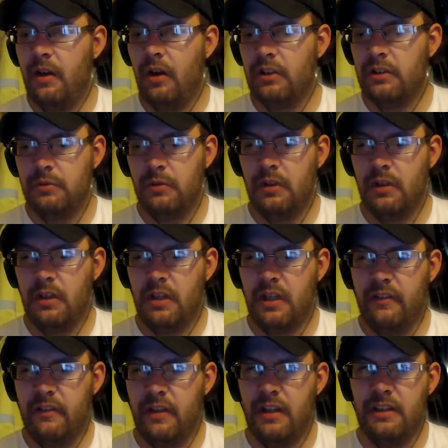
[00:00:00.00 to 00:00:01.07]
I just want to
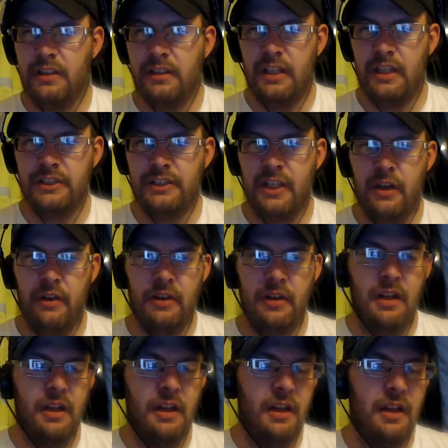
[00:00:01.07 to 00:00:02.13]
give a shout
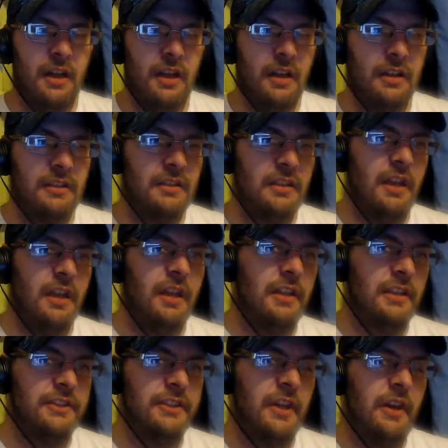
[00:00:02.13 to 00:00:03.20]

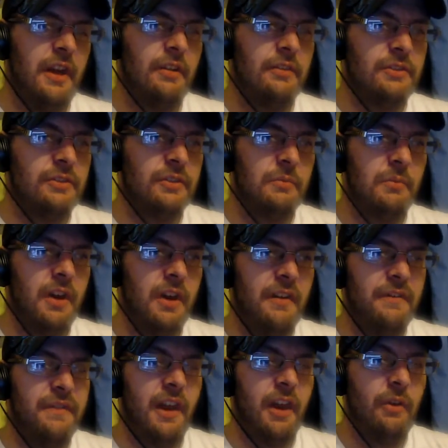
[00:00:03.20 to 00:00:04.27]
out to my
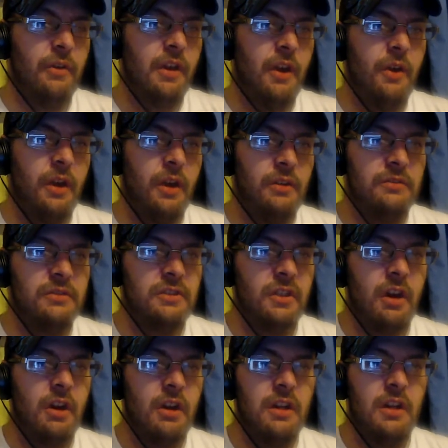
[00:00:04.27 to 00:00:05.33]
fellow co-host
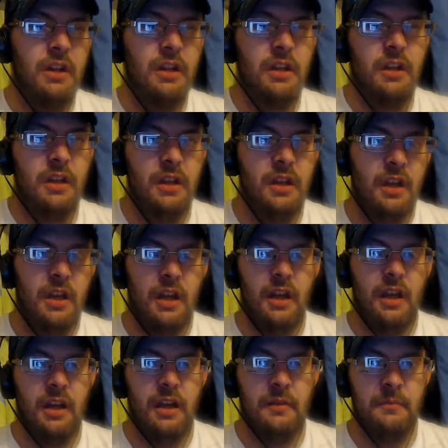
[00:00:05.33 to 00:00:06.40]
Doc
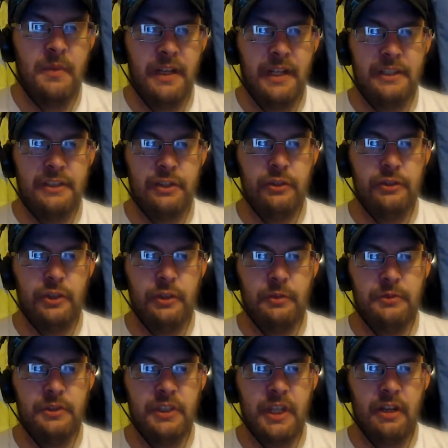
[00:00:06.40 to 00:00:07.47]
and his
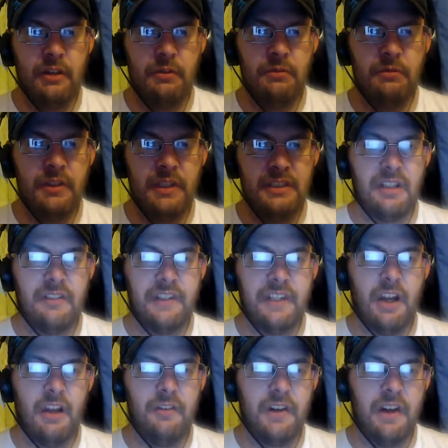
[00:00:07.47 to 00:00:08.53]
YouTube channel. There's nothing
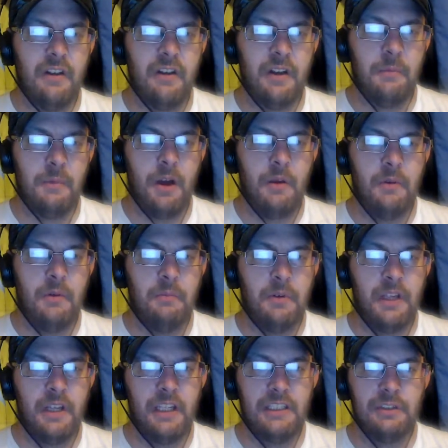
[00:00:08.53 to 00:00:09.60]
over there at the moment,
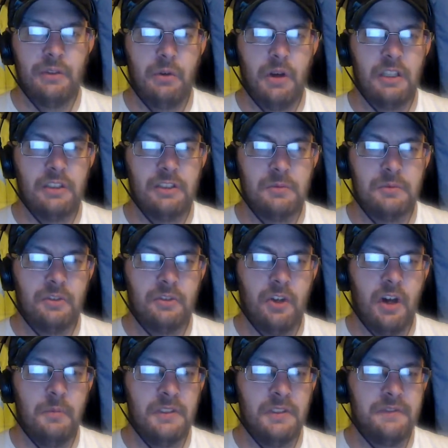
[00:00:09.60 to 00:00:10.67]
but you can still go and
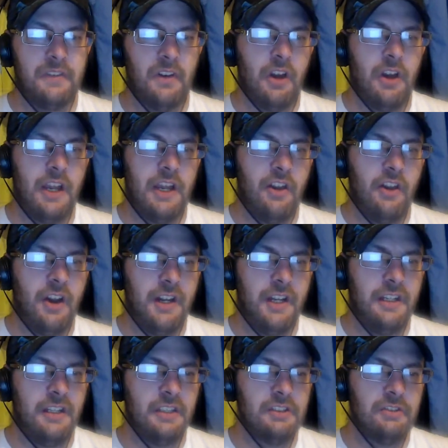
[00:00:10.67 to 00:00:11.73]
subscribe. It's Flying 9
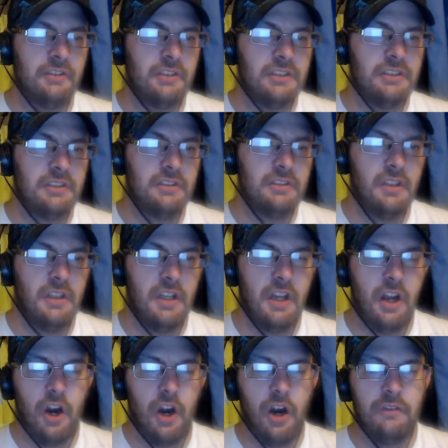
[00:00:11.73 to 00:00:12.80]
Industries
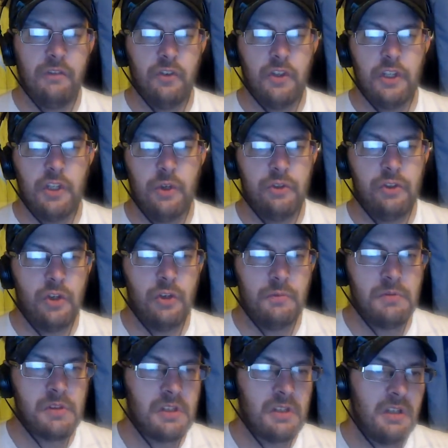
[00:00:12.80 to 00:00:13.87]
over on the
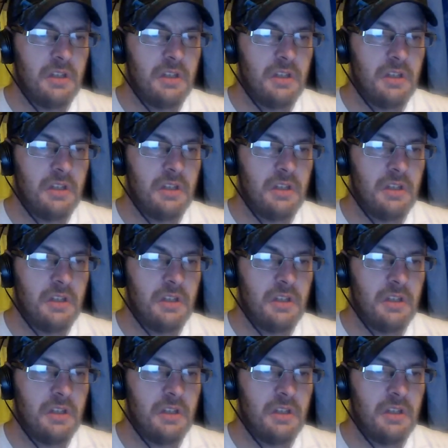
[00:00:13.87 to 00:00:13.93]
YouTubes.